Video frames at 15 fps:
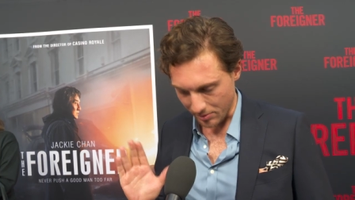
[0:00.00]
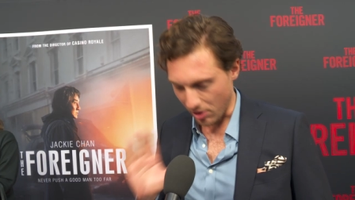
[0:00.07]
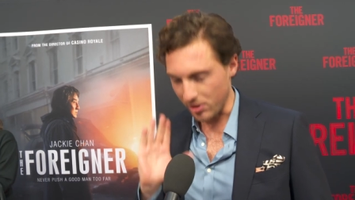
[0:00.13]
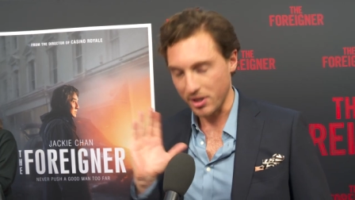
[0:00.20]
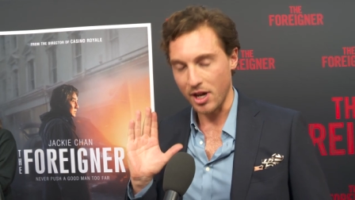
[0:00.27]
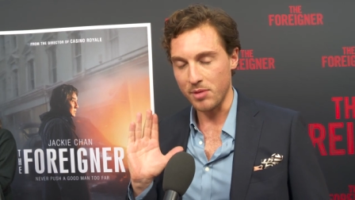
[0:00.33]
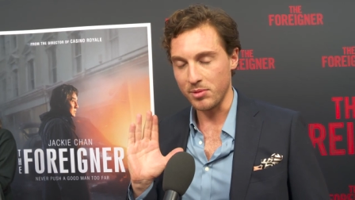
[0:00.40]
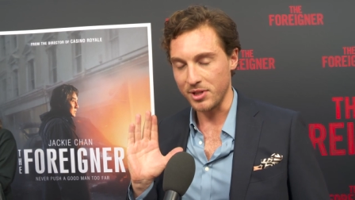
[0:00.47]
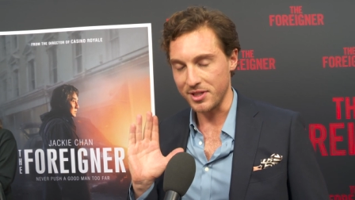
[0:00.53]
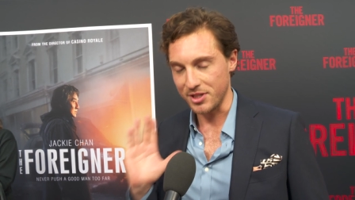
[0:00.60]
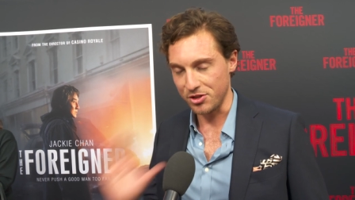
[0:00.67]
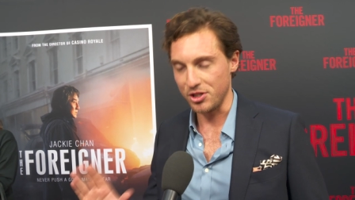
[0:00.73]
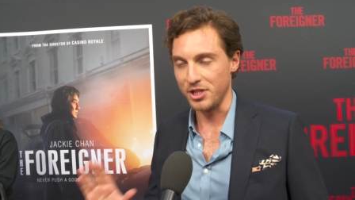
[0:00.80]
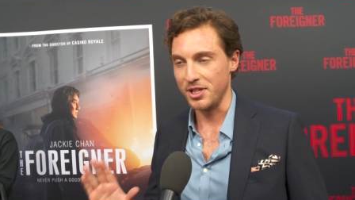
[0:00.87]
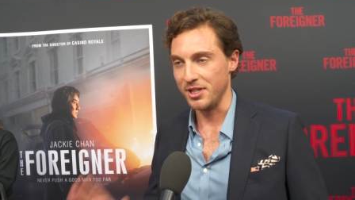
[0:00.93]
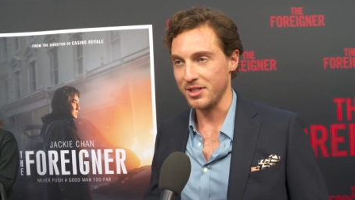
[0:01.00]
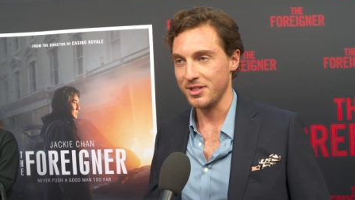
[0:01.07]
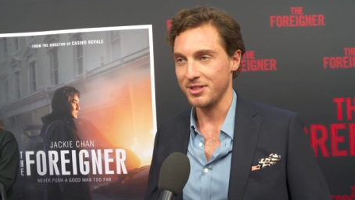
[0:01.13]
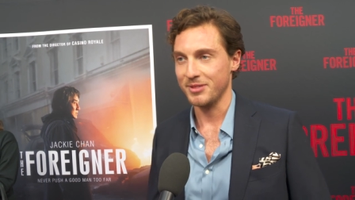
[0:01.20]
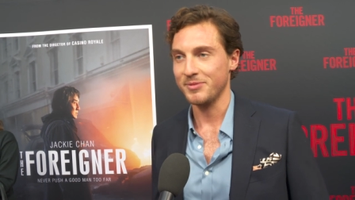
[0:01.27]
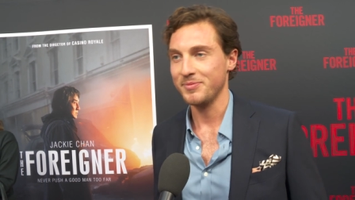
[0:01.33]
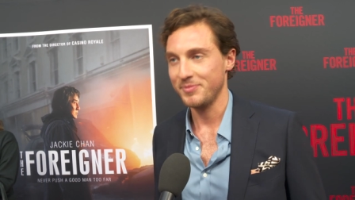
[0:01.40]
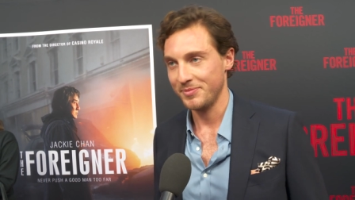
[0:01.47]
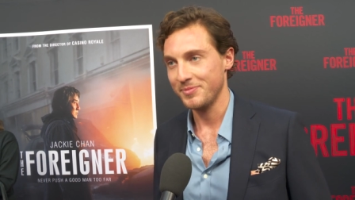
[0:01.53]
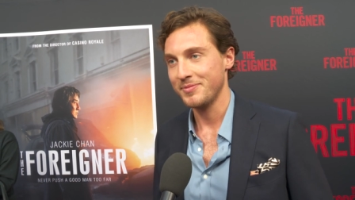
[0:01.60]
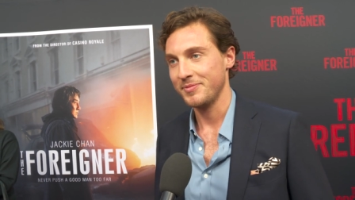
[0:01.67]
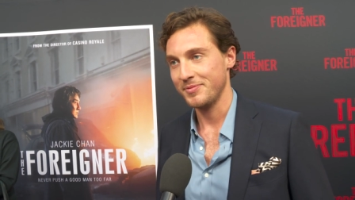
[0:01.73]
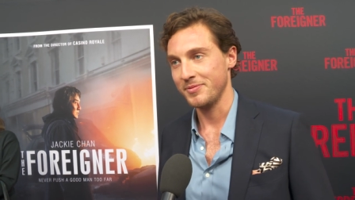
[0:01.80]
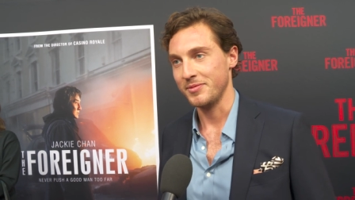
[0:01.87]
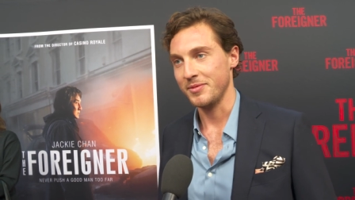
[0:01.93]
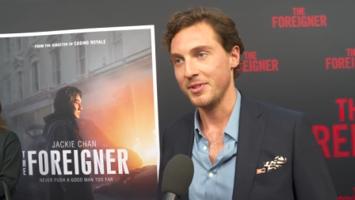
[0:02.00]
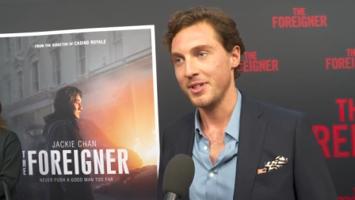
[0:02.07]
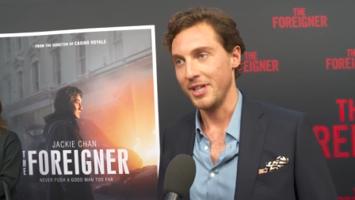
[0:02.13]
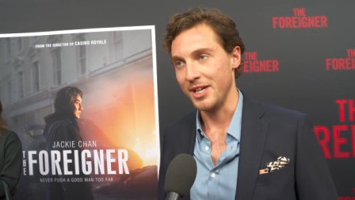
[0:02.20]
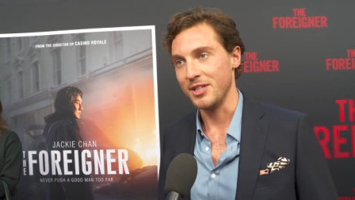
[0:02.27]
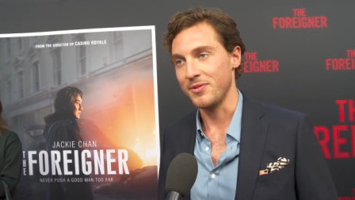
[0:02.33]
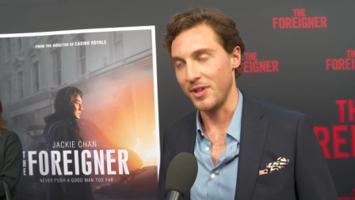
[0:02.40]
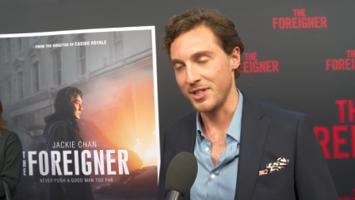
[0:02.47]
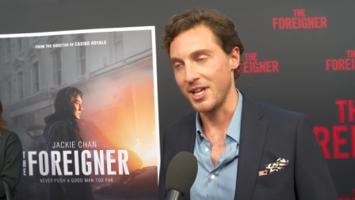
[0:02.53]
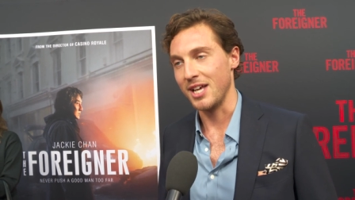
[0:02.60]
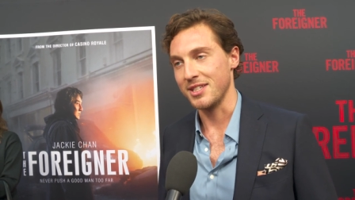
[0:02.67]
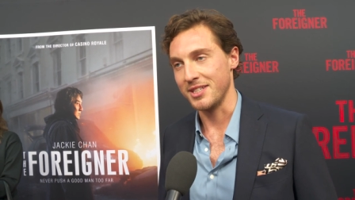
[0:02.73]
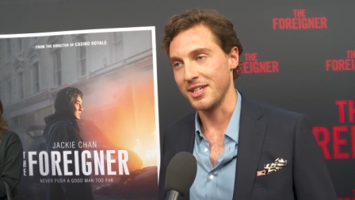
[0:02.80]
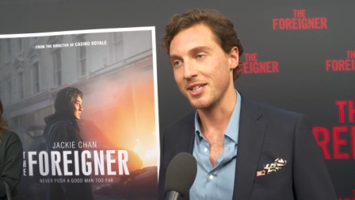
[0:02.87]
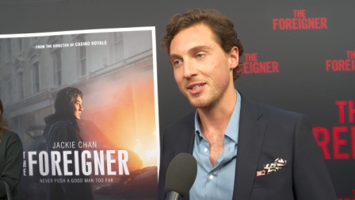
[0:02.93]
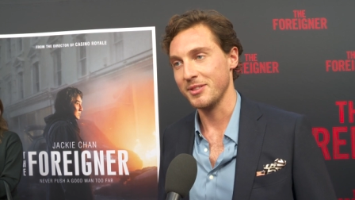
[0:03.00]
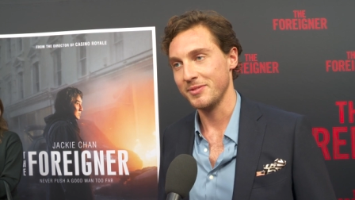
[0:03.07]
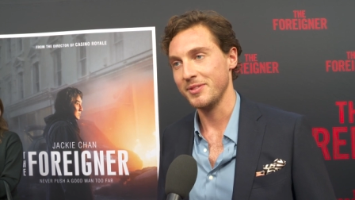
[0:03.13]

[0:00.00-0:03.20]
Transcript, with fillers: Martin Campbell is a genius. He's fantastic.